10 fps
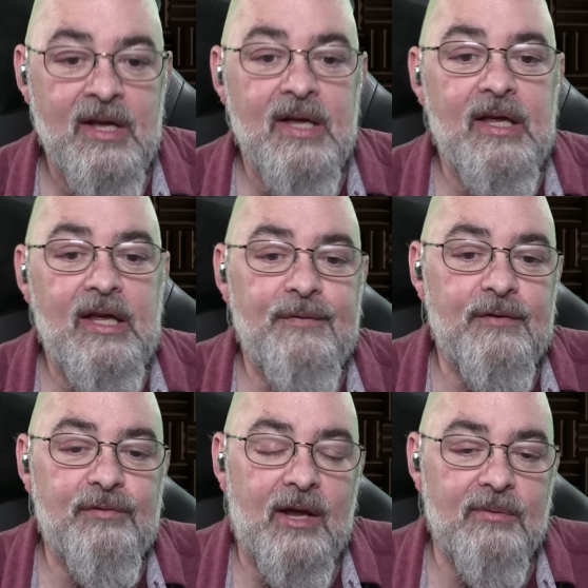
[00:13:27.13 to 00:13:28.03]
even if
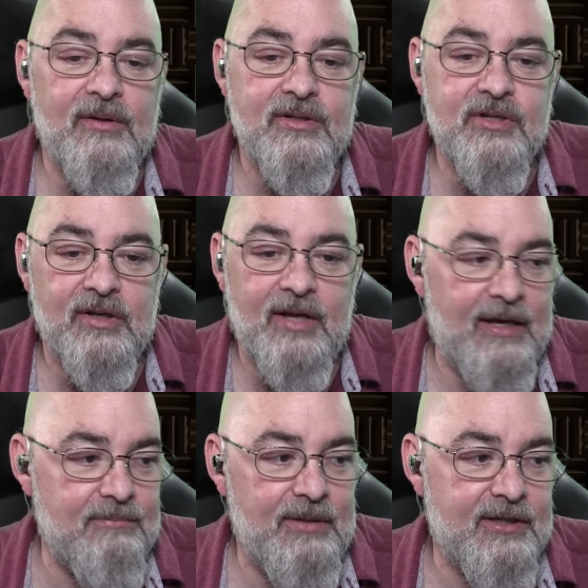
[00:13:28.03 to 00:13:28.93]
that religion
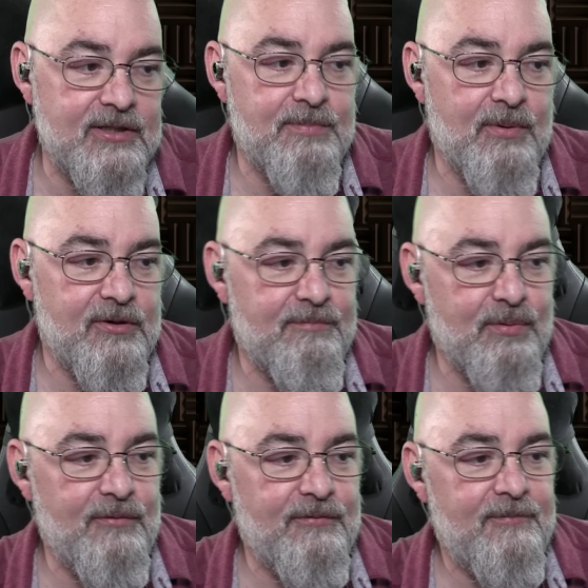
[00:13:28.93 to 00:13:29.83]
can't meet its burden of proof.